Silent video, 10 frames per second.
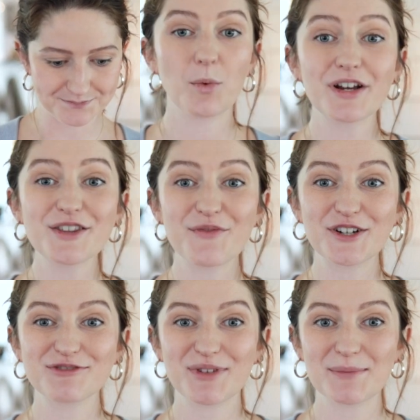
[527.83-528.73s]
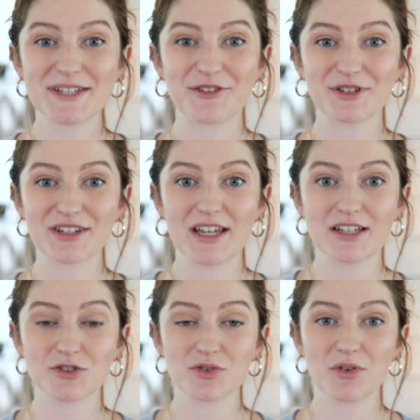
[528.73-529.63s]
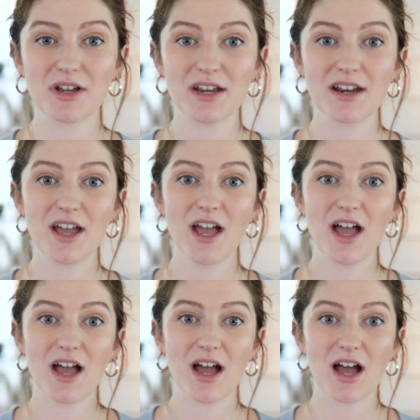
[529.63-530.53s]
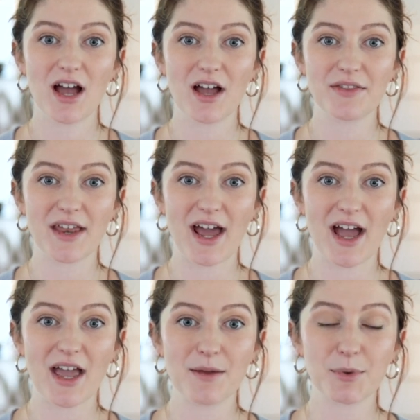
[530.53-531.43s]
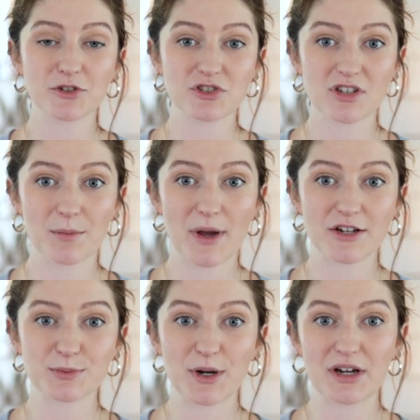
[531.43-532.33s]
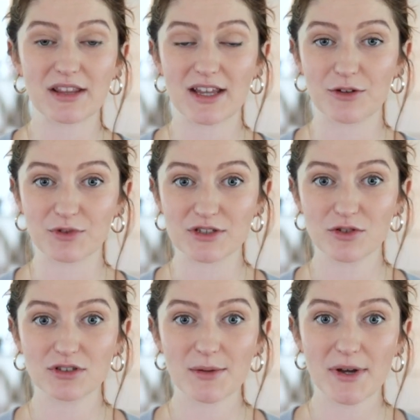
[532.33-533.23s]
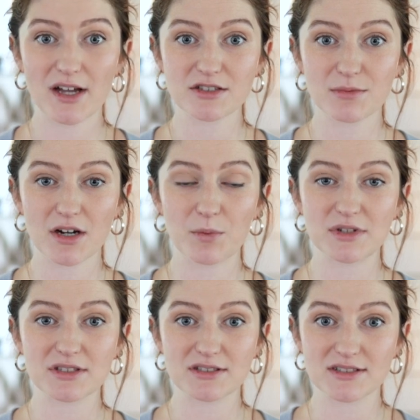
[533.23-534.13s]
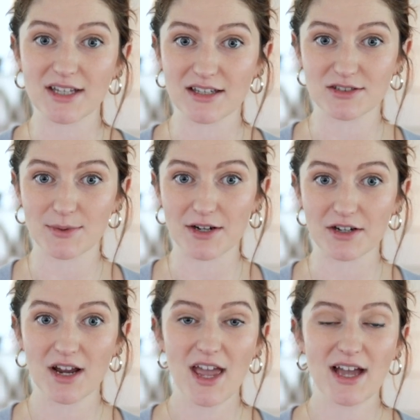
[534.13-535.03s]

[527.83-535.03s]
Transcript: One of the first flips I really enjoyed that I purchased on Poshmark and then resold on Poshmark was a Suzanne sweater.